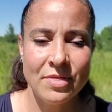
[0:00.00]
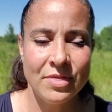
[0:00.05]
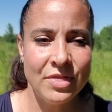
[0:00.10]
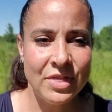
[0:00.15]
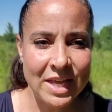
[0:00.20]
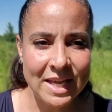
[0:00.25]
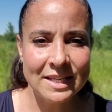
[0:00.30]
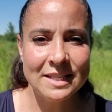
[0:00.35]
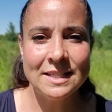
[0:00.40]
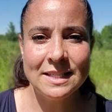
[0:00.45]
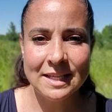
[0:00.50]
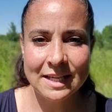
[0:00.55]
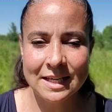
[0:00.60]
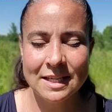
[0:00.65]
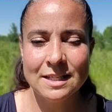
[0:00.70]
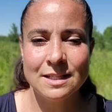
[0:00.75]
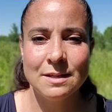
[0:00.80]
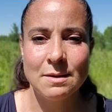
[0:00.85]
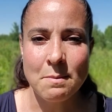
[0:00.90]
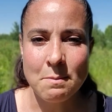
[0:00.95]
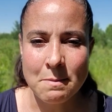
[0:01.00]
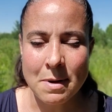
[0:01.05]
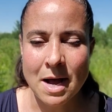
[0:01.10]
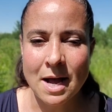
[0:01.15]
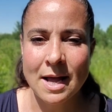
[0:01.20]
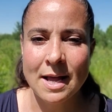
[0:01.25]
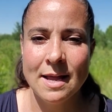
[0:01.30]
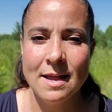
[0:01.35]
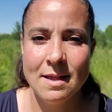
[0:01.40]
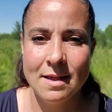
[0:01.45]
This is
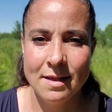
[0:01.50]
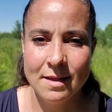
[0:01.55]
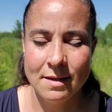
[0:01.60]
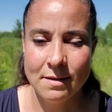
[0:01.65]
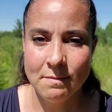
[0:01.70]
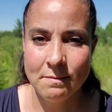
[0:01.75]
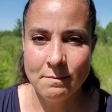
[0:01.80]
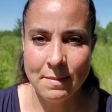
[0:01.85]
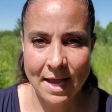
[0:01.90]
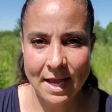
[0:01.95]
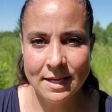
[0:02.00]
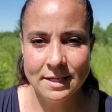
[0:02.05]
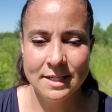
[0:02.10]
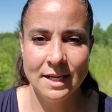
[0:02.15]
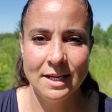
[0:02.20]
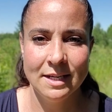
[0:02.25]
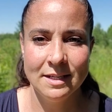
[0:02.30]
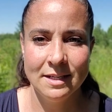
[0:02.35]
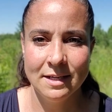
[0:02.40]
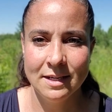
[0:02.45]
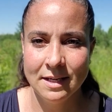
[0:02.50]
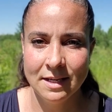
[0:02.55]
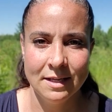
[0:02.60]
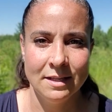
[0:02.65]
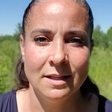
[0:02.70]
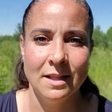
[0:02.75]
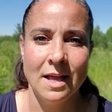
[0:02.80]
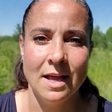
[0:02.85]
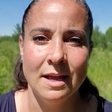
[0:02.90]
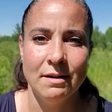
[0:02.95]
my mandate
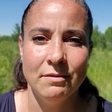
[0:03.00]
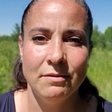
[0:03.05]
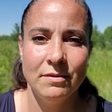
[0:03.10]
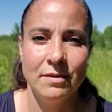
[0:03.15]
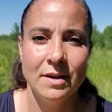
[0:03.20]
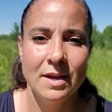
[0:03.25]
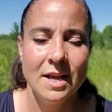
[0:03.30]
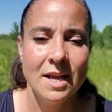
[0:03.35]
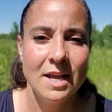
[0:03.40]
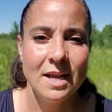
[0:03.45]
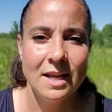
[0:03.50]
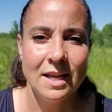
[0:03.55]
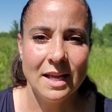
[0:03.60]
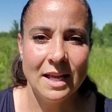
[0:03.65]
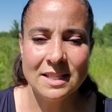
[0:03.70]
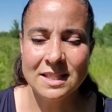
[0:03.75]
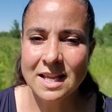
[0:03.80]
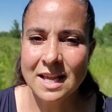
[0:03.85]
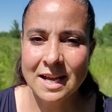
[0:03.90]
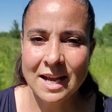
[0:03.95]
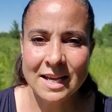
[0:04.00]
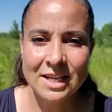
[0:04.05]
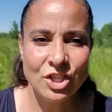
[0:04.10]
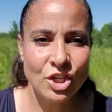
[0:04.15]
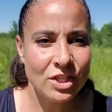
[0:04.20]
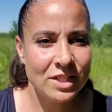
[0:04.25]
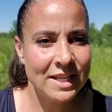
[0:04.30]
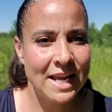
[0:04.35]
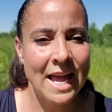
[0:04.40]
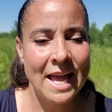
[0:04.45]
in life. It's like I
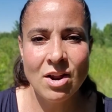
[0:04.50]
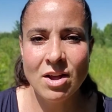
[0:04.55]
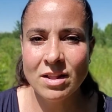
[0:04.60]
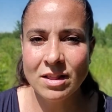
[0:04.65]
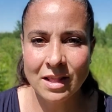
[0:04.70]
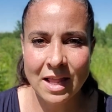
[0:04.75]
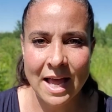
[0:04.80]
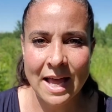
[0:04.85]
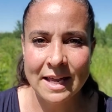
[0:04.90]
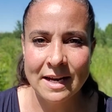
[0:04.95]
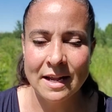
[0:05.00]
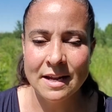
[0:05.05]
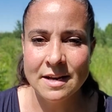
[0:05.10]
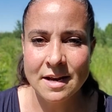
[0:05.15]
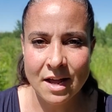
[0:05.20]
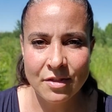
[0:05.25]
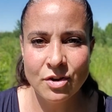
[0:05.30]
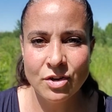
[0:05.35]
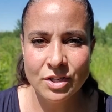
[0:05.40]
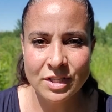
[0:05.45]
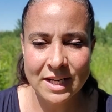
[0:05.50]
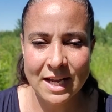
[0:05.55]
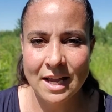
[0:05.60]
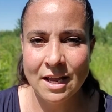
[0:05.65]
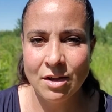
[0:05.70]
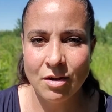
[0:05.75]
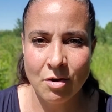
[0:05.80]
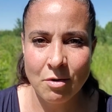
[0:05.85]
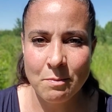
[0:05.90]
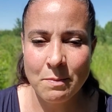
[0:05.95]
just cannot let another day
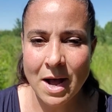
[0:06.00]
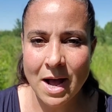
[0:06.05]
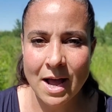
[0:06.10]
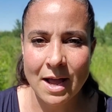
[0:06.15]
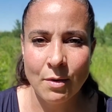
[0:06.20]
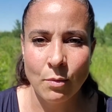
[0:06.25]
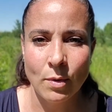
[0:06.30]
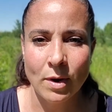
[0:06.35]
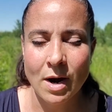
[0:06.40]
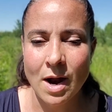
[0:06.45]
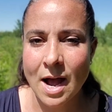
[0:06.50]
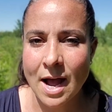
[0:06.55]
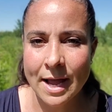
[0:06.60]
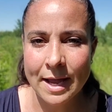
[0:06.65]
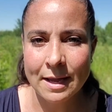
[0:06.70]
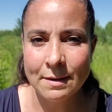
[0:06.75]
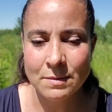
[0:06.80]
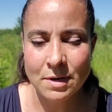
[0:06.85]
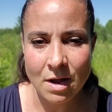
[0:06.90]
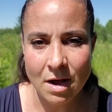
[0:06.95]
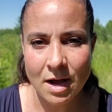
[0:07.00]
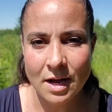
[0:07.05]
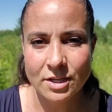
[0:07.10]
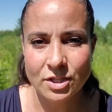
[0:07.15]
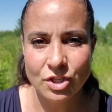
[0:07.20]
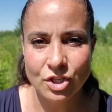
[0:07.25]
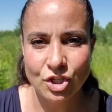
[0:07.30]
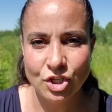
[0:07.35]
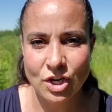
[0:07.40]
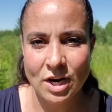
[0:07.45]
go by where I am not
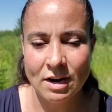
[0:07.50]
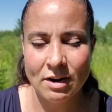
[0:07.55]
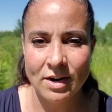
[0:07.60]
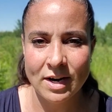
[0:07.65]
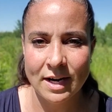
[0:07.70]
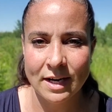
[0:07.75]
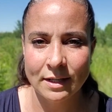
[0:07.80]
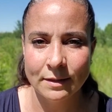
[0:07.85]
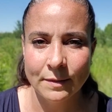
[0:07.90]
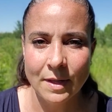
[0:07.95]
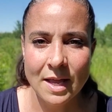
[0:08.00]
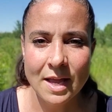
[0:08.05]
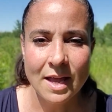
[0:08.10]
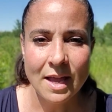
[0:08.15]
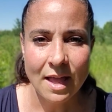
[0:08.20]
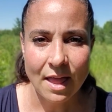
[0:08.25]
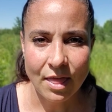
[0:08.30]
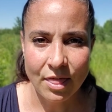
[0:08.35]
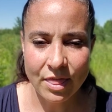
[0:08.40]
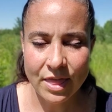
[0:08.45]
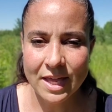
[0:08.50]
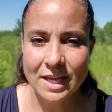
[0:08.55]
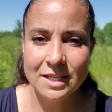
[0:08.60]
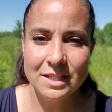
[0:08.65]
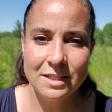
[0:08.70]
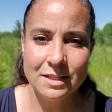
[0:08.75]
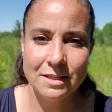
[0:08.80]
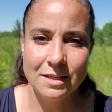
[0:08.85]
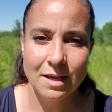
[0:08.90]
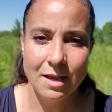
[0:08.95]
sharing
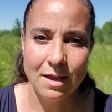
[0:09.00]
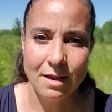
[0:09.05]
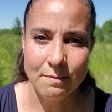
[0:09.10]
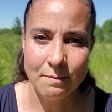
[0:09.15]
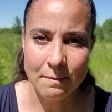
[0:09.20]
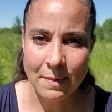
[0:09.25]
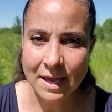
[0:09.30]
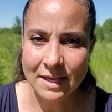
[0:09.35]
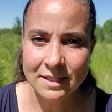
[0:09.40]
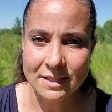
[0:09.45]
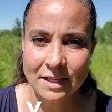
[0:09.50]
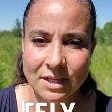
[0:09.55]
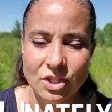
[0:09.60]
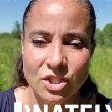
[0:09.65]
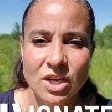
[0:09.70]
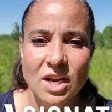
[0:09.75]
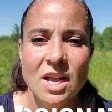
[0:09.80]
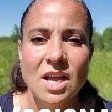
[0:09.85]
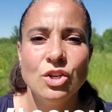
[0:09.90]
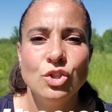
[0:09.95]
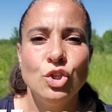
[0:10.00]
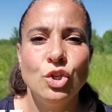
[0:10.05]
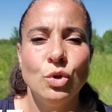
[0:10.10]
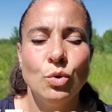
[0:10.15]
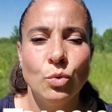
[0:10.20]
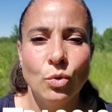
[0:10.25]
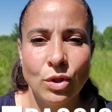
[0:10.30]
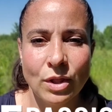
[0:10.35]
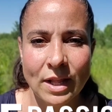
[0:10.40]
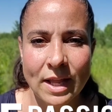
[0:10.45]
this message to
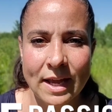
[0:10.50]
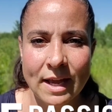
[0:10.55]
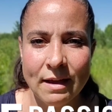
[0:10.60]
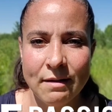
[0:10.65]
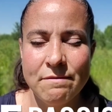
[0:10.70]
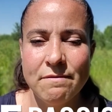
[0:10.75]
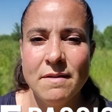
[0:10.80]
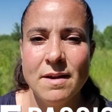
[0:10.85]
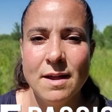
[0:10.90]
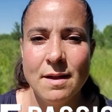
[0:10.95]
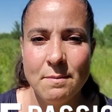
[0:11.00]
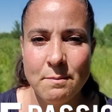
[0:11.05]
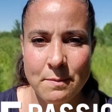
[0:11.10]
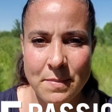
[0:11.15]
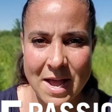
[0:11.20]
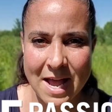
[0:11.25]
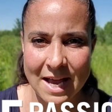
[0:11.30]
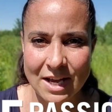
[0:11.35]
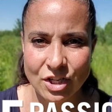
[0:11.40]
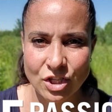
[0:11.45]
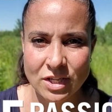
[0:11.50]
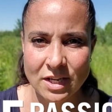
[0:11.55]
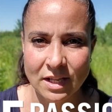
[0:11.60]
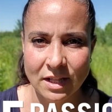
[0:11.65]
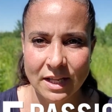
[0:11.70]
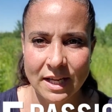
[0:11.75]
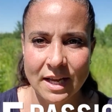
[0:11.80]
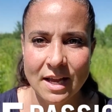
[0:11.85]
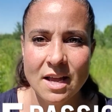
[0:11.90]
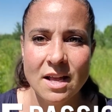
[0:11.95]
live
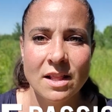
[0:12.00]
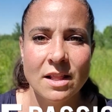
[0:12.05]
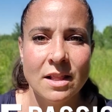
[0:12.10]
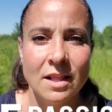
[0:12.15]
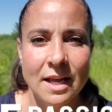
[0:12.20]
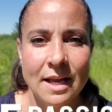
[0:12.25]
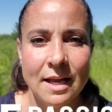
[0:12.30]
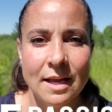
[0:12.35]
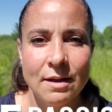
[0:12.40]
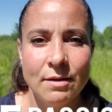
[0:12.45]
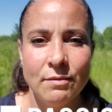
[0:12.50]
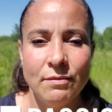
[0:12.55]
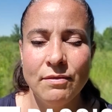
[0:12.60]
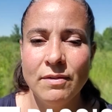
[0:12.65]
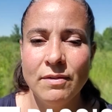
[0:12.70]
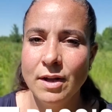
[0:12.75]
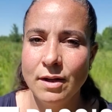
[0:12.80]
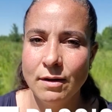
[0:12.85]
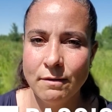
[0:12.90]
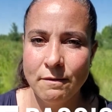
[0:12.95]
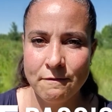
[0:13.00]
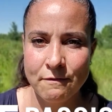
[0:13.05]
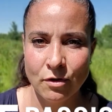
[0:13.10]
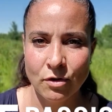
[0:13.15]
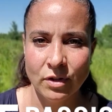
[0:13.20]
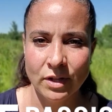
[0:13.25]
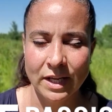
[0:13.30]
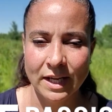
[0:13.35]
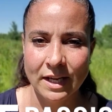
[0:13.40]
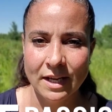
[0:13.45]
passionately, live
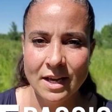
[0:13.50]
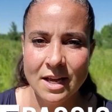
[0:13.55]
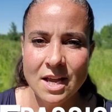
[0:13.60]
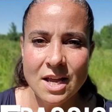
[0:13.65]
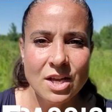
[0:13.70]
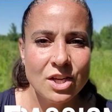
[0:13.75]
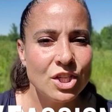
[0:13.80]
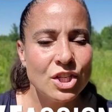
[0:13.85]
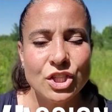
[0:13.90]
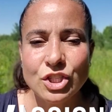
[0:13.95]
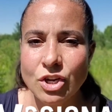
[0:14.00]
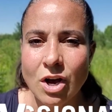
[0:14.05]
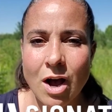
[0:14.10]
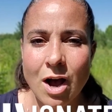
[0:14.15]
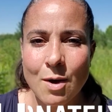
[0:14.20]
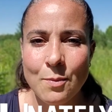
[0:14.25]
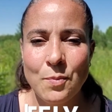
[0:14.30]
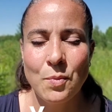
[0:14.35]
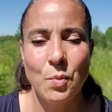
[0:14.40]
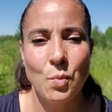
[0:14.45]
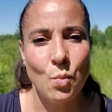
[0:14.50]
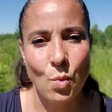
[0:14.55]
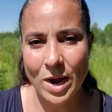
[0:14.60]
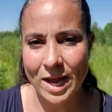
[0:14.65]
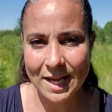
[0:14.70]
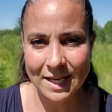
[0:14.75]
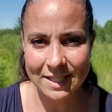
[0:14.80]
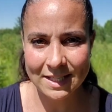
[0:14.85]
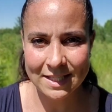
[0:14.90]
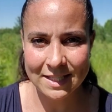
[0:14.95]
fully, Stop
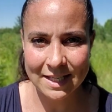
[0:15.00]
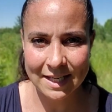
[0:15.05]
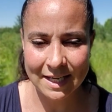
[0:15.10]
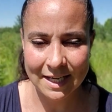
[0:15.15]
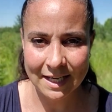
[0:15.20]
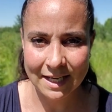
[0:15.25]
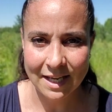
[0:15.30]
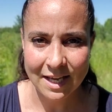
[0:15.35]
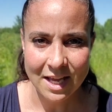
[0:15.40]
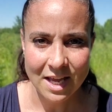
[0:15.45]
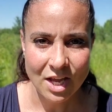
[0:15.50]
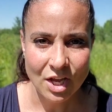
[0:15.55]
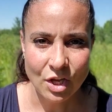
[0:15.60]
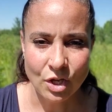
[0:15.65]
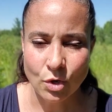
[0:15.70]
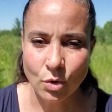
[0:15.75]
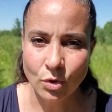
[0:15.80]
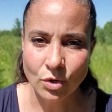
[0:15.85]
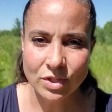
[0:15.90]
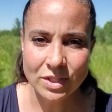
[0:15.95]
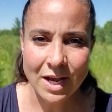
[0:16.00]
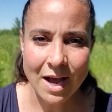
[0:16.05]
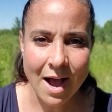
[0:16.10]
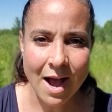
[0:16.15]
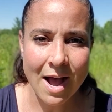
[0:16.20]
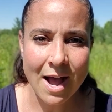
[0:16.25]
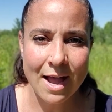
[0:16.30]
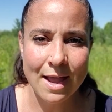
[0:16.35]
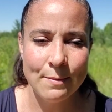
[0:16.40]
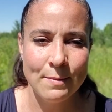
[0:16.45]
wasting your
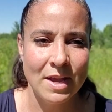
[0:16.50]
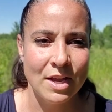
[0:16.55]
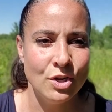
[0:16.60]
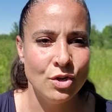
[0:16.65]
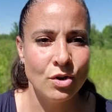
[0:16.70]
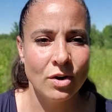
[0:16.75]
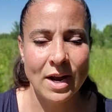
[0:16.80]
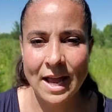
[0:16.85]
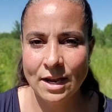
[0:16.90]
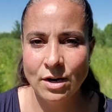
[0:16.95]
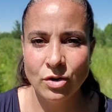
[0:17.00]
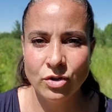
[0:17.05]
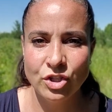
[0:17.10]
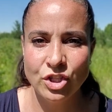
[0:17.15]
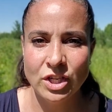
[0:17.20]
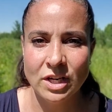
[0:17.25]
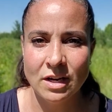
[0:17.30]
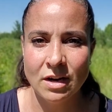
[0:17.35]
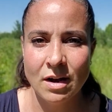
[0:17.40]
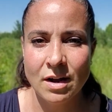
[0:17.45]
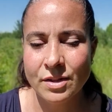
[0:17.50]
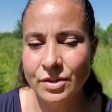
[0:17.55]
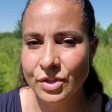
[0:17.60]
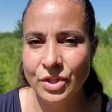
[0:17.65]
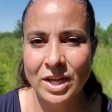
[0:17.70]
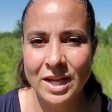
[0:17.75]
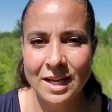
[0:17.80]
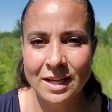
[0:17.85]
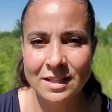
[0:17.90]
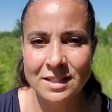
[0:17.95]
time and your energy on
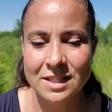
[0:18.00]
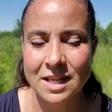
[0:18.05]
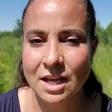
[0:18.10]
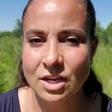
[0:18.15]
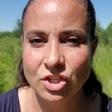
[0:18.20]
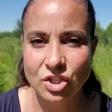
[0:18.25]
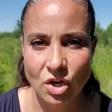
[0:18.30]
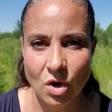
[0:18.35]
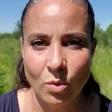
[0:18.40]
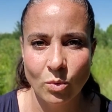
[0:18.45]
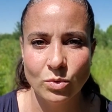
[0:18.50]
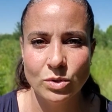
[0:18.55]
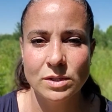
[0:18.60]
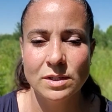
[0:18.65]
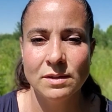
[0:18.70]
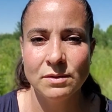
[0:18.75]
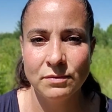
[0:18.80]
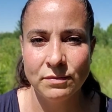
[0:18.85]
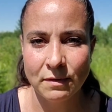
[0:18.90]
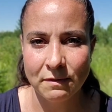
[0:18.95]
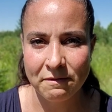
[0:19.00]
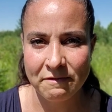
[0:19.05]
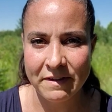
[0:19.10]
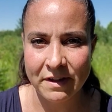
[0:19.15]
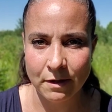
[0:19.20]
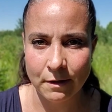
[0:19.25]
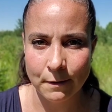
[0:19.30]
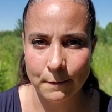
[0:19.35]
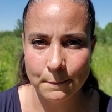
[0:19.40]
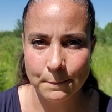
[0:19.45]
things that don't
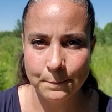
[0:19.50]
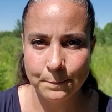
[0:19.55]
fulfill.